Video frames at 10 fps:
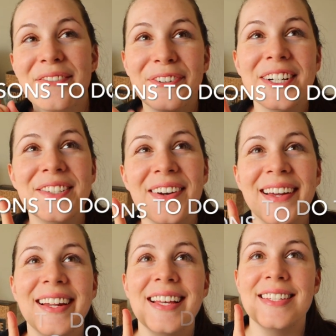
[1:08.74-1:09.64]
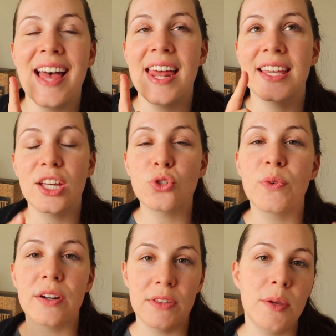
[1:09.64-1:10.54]
the first one is that it
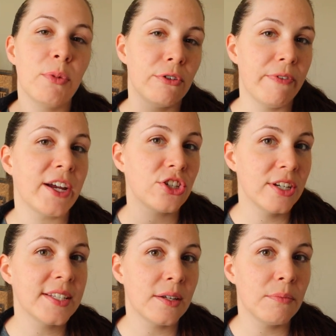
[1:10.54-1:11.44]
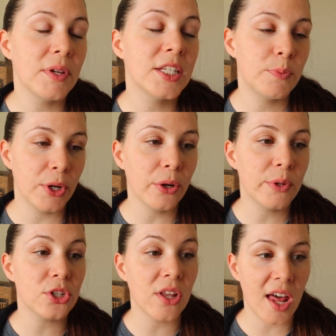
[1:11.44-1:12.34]
gets rid of the perfectionism
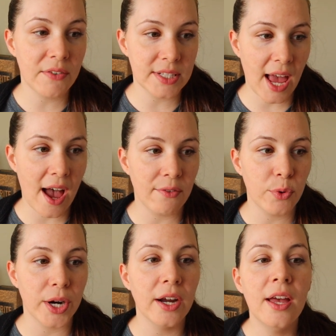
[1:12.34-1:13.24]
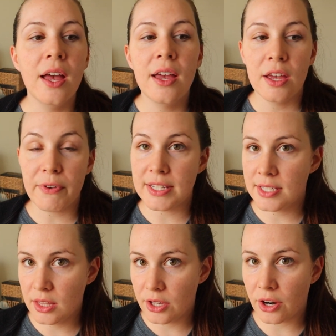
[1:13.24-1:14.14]
spirit, which a lot of us have, where if I
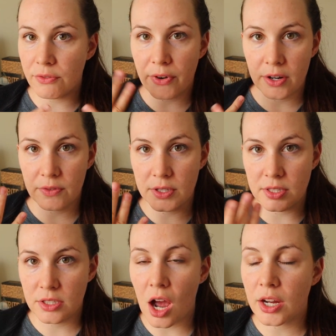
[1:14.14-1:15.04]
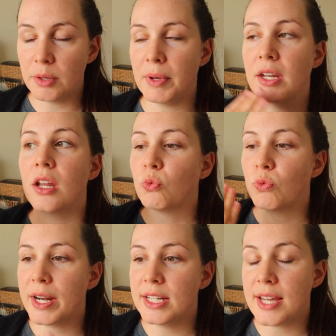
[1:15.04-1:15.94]
sit there in front of a document
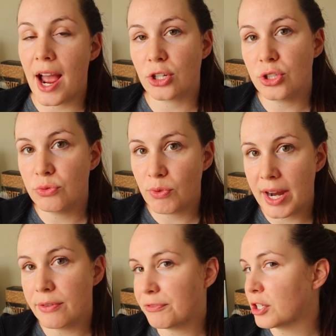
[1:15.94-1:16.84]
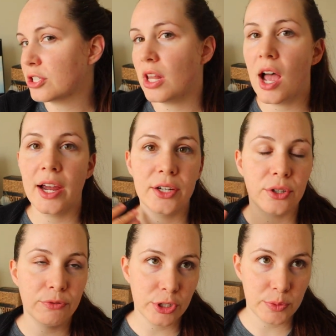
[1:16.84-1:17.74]
ready to actually write a first line
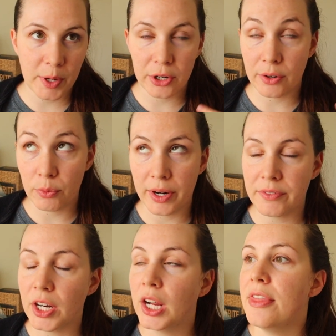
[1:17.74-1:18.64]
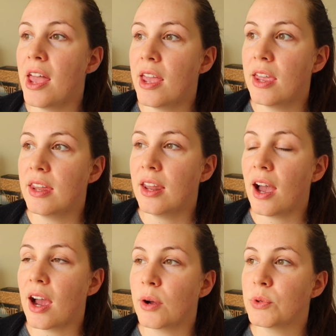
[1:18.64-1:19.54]
or first paragraph, whatever, then
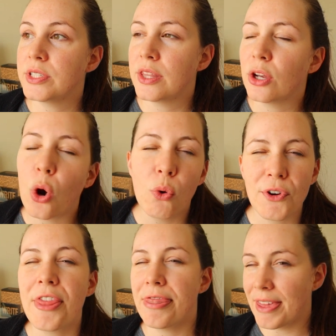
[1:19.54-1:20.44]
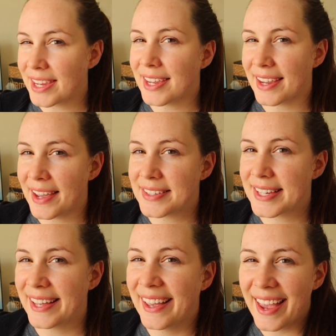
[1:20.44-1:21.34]
I will sit there overthinking it.